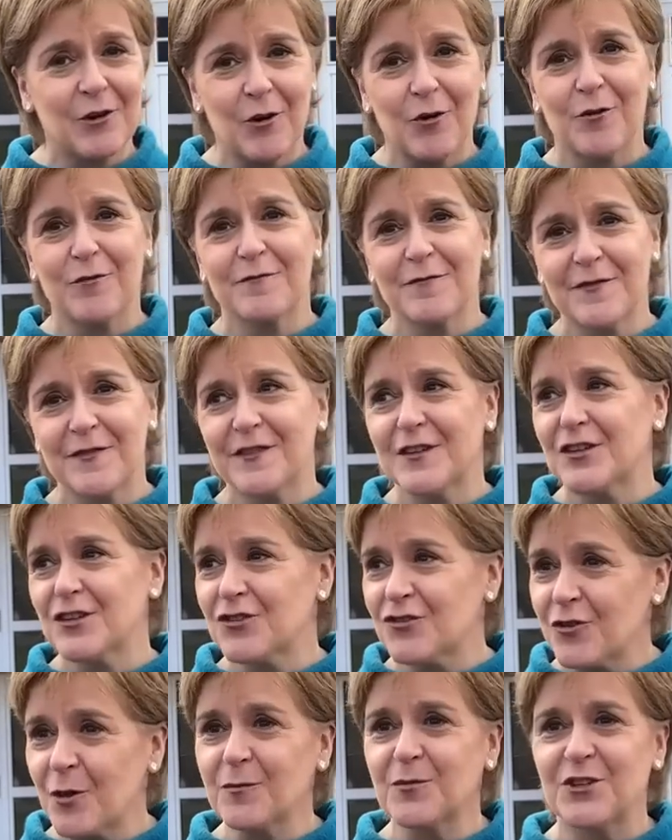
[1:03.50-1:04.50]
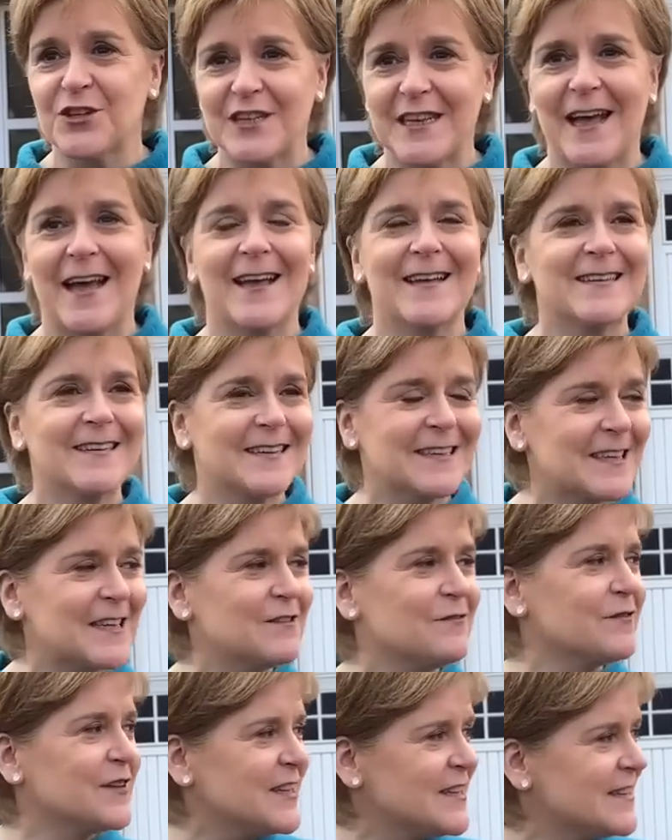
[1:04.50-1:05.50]
of disruption and
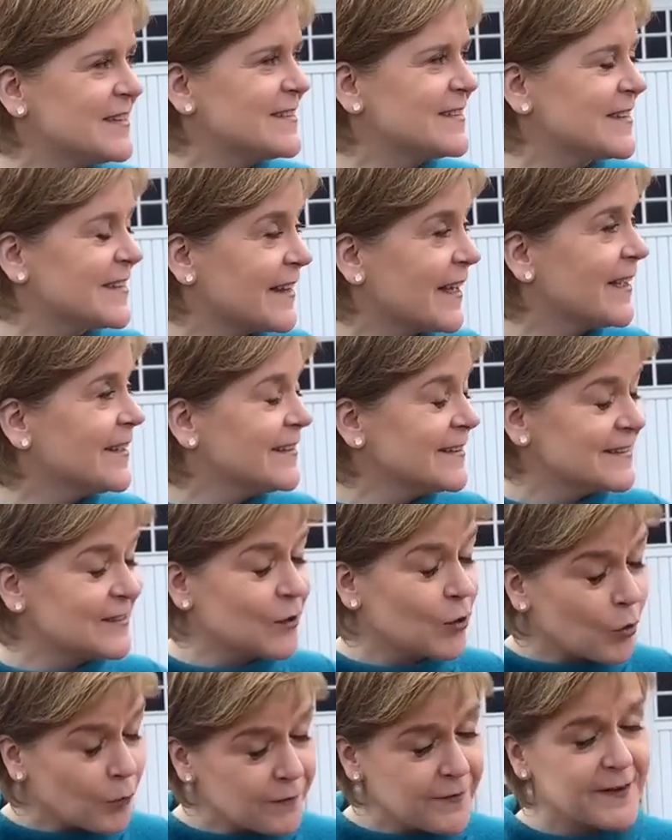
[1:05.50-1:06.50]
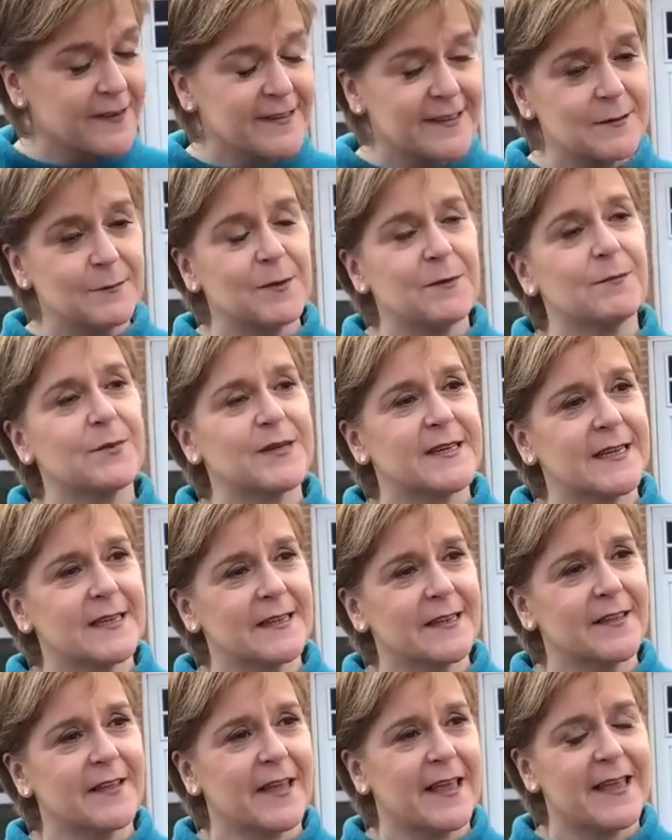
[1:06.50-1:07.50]
inconvenience, and that has obviously been
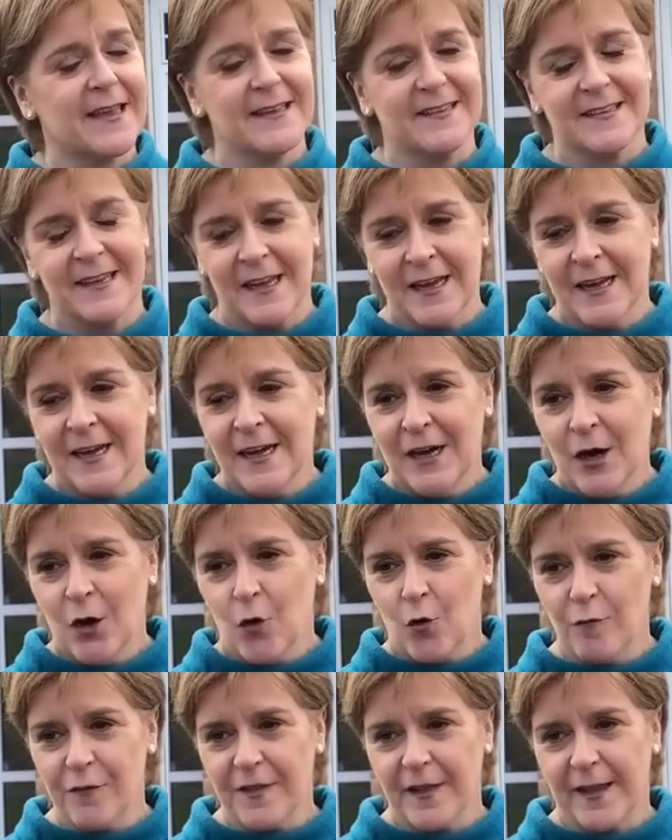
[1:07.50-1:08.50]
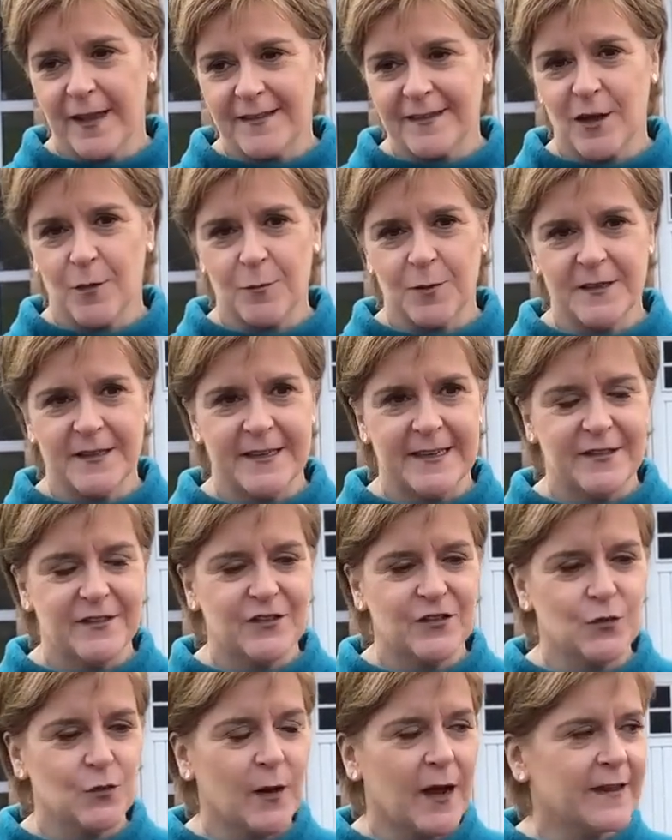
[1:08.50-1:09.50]
particularly the case over the last couple of days.
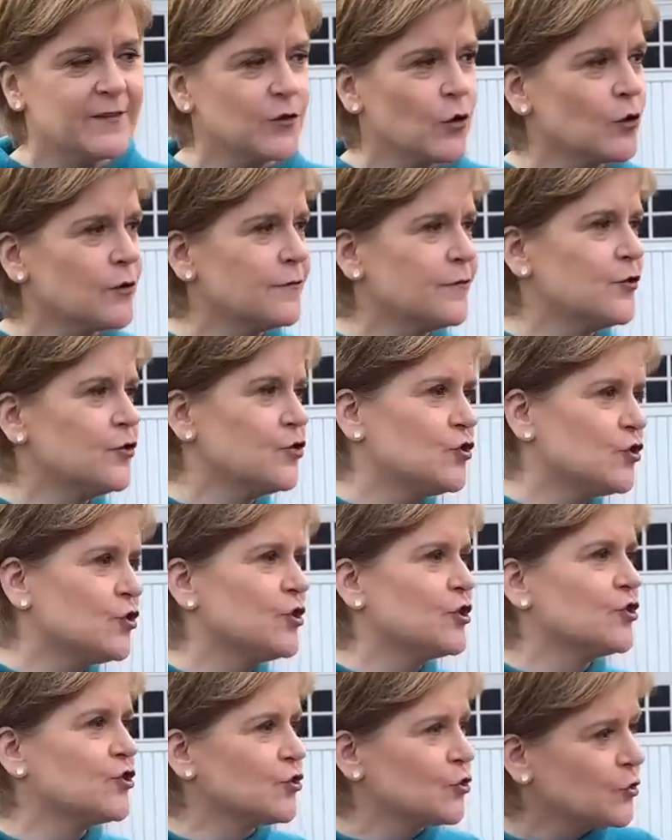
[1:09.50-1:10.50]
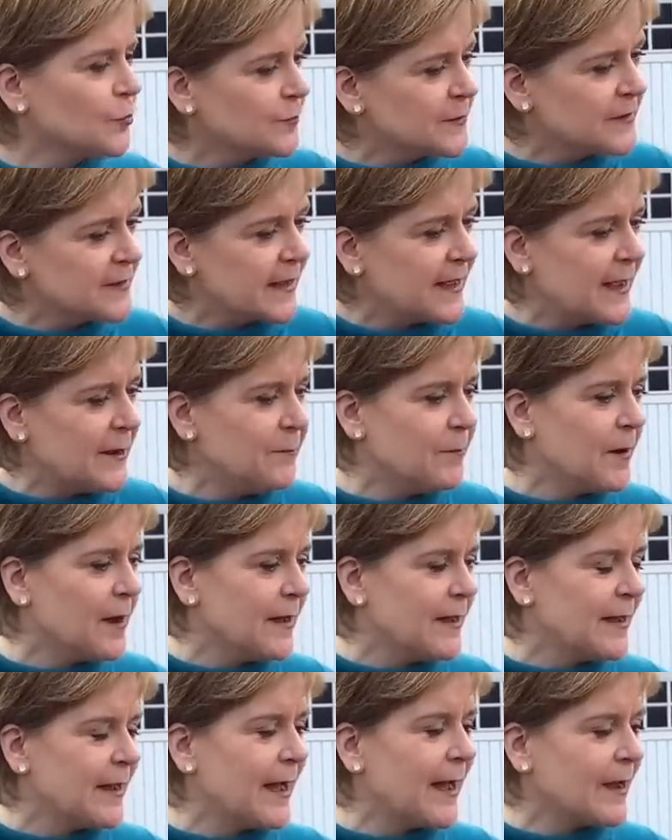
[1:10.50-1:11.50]
So as all of you do your jobs,
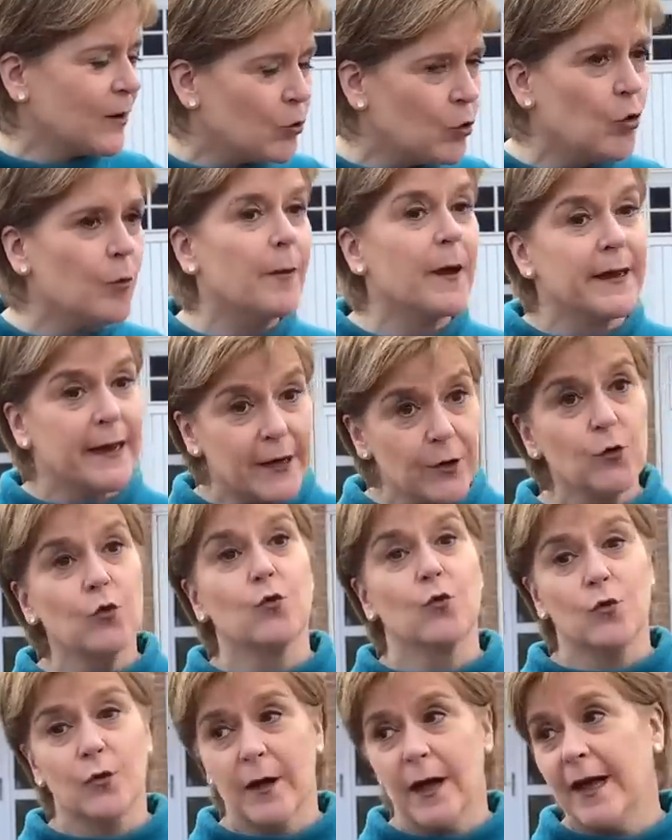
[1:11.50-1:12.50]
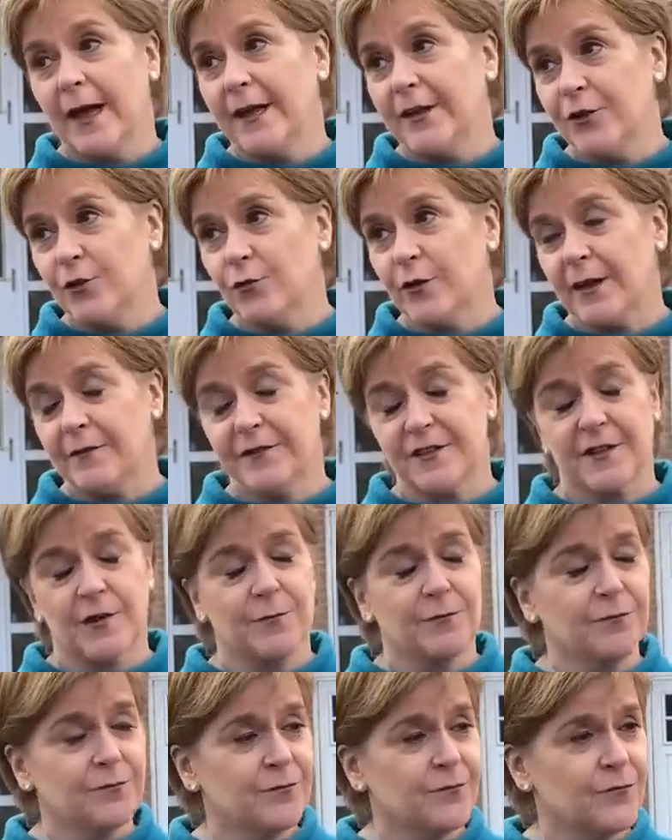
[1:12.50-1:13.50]
I hope and I know you'll give
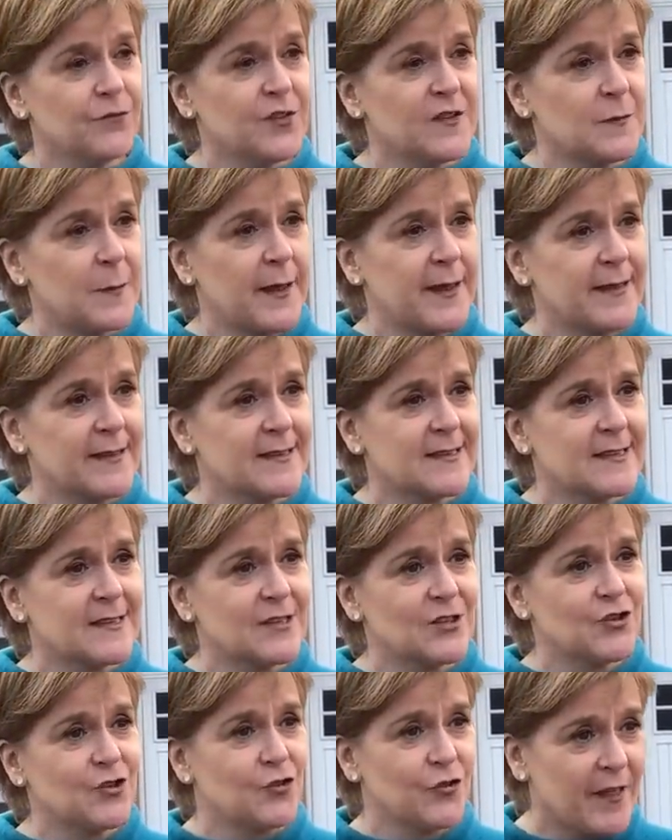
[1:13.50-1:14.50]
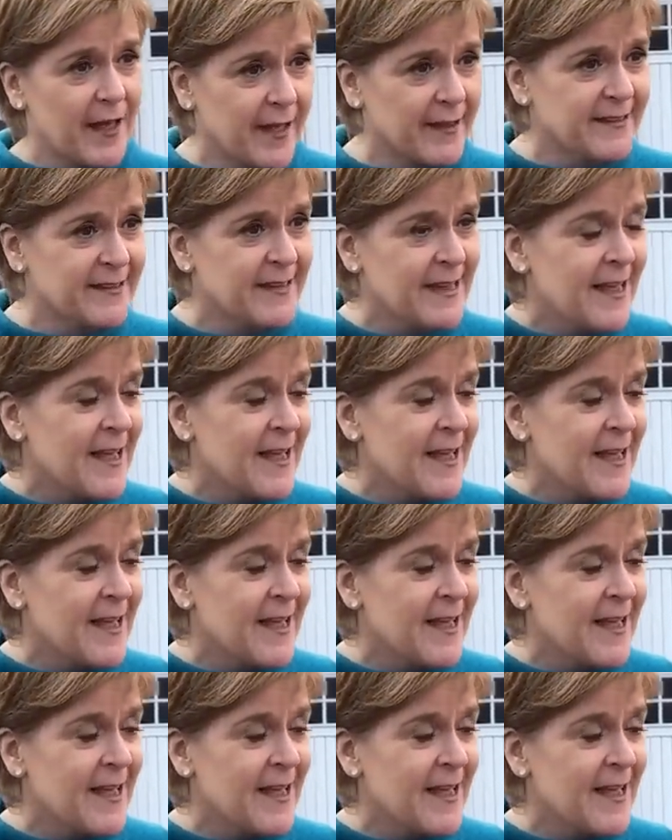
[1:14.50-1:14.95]
some respect to that.